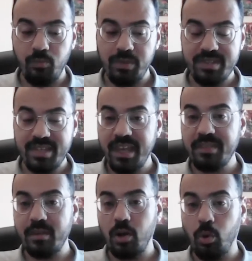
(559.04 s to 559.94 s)
will
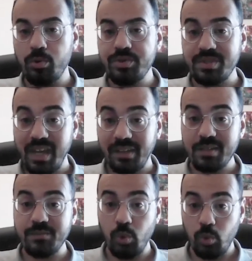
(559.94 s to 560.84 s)
take their own
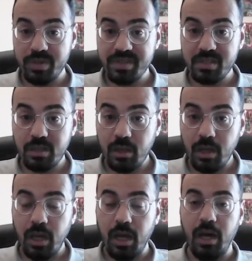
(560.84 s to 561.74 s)
societies
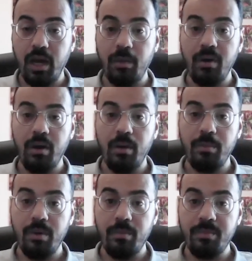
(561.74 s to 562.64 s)
forward.
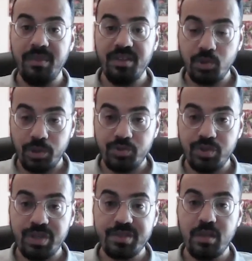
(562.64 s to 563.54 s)
These
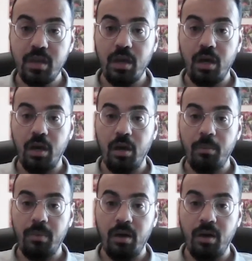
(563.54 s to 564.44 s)
countries
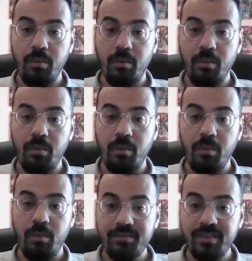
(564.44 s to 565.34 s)
are
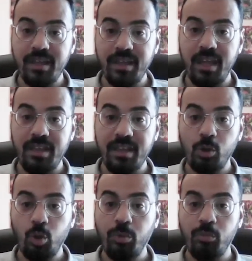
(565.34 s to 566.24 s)
living in
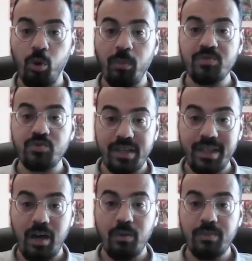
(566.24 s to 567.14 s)
a global moment
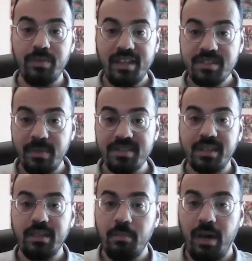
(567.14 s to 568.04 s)
right now. That's
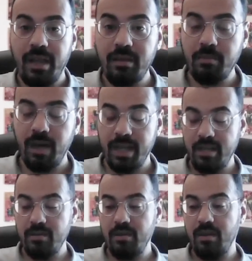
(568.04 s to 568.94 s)
basically
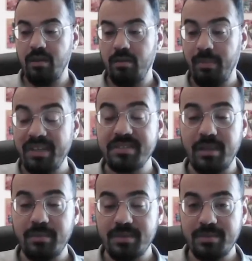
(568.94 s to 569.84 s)
my
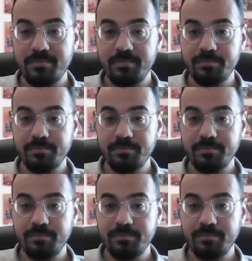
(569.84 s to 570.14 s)
statement.